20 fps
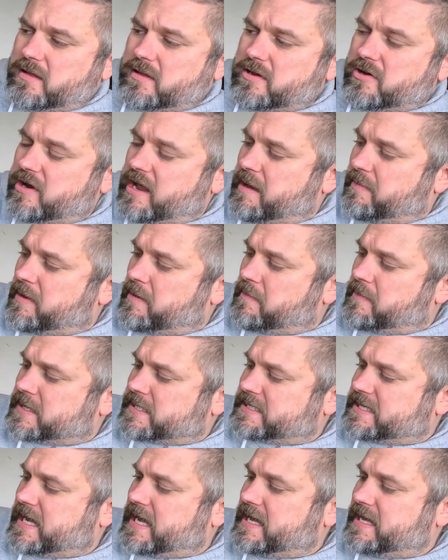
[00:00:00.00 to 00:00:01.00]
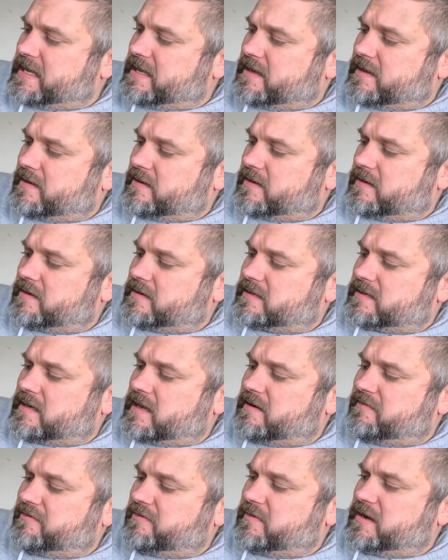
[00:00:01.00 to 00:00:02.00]
MMSI
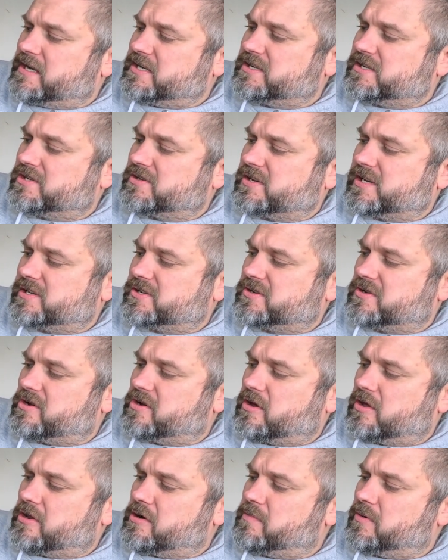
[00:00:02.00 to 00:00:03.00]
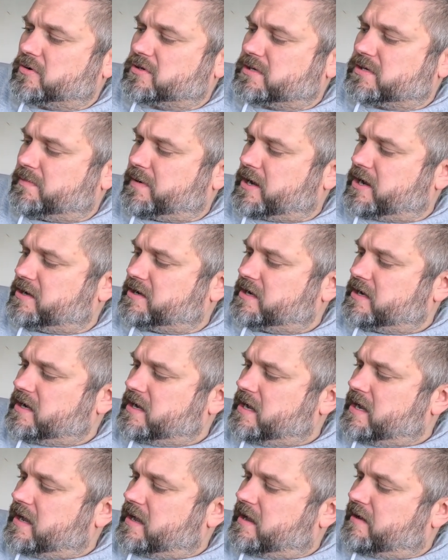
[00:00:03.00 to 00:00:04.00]
information, so it'll show you all their boats about.
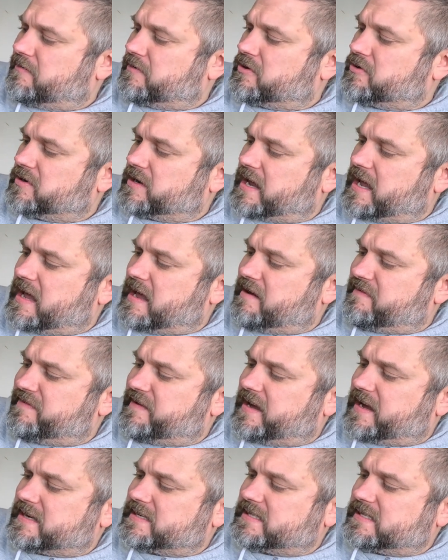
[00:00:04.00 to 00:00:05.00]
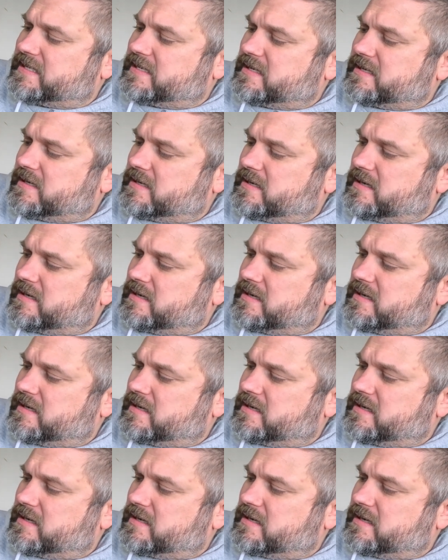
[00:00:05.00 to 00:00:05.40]
If you go to FX,